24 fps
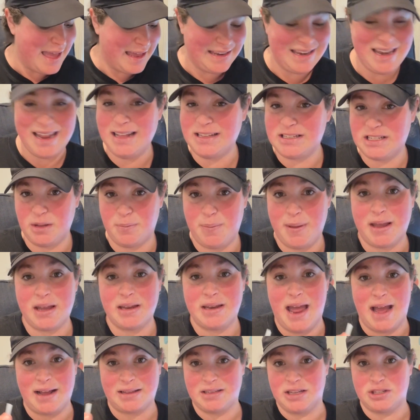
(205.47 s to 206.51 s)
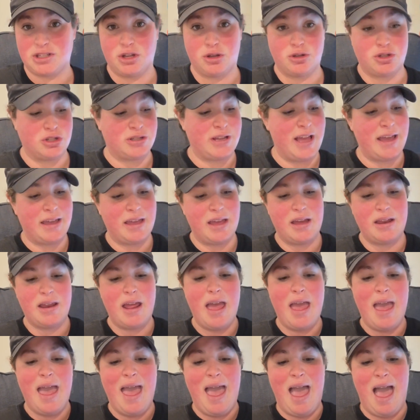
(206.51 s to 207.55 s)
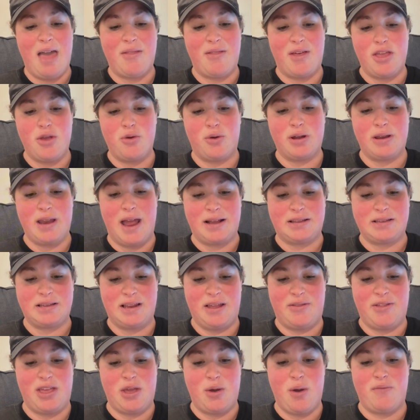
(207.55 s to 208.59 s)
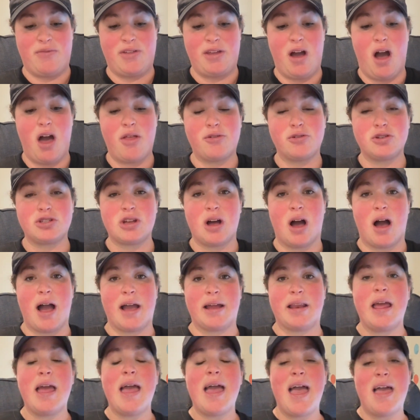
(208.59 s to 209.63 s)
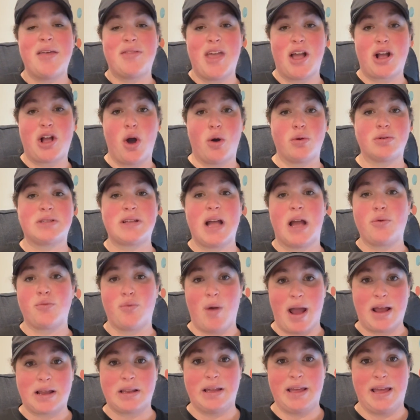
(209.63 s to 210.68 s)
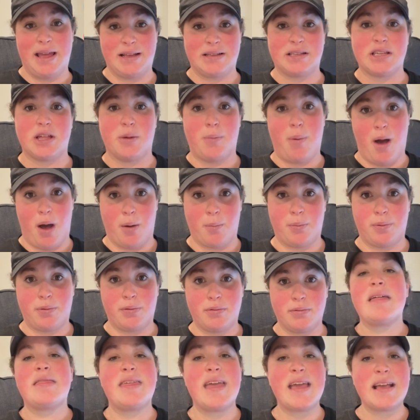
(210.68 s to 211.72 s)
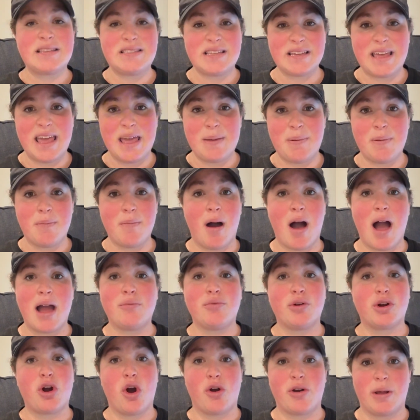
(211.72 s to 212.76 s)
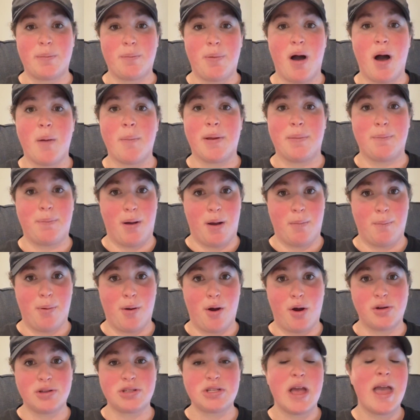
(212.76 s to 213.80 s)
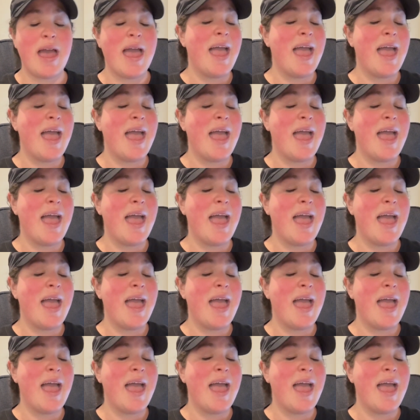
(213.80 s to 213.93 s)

needs to be connected. So you just take it, and then you connect it, and then you have the other side that goes directly into the pump. Things to keep in mind regarding pump and pump parts: